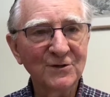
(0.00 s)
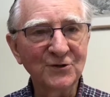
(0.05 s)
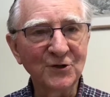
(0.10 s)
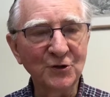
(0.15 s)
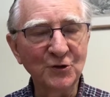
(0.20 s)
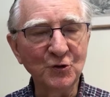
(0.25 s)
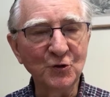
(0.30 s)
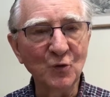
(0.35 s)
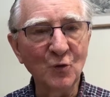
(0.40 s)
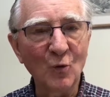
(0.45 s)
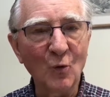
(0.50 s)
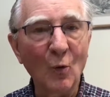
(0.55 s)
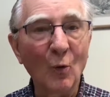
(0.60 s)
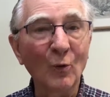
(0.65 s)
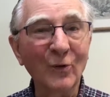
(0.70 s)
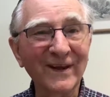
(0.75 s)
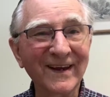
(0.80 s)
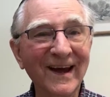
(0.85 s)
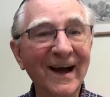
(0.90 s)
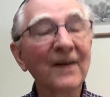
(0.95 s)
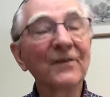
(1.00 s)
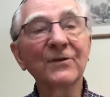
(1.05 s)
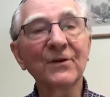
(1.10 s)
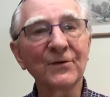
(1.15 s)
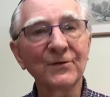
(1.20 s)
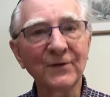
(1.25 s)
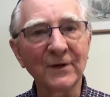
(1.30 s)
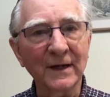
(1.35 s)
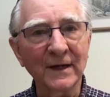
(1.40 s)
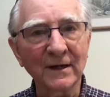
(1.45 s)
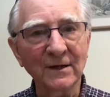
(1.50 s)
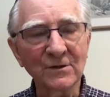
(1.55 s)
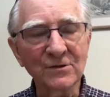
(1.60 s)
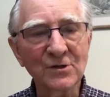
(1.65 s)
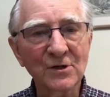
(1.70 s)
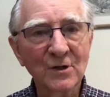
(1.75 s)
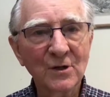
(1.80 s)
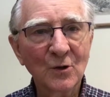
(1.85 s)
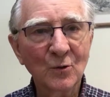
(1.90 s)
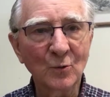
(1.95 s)
to do all the other
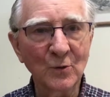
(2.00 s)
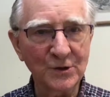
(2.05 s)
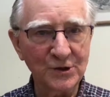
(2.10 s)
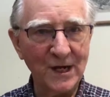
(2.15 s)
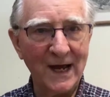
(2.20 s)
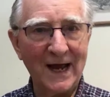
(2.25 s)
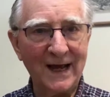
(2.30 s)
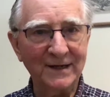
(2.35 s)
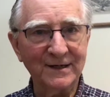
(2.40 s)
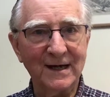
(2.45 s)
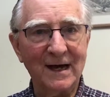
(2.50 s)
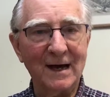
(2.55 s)
things which add